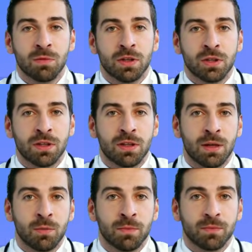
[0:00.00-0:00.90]
or
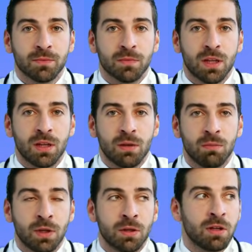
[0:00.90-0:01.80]
struggling with
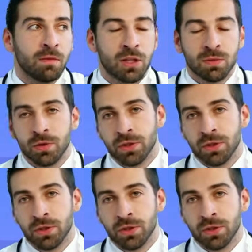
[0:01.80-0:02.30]
balance even on